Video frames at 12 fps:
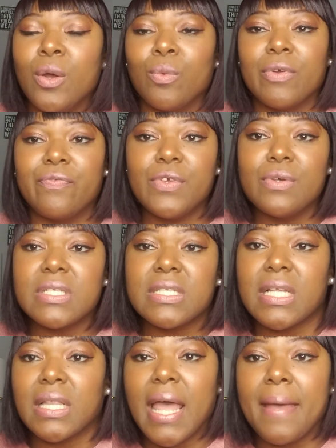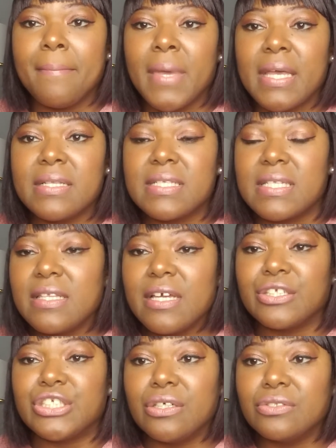refusing to let men see their
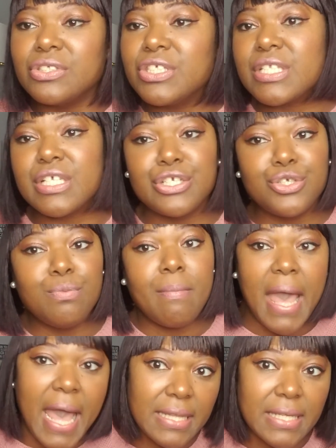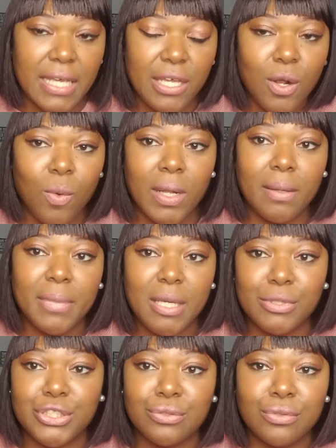children just because you mad that he don't want to be
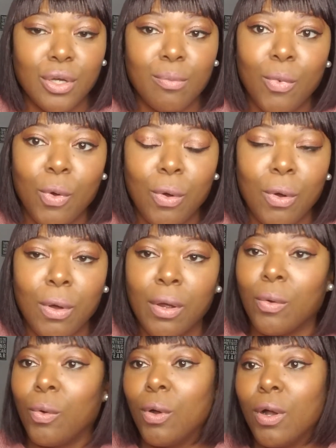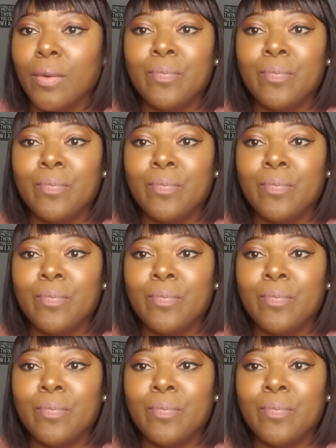with you no more, or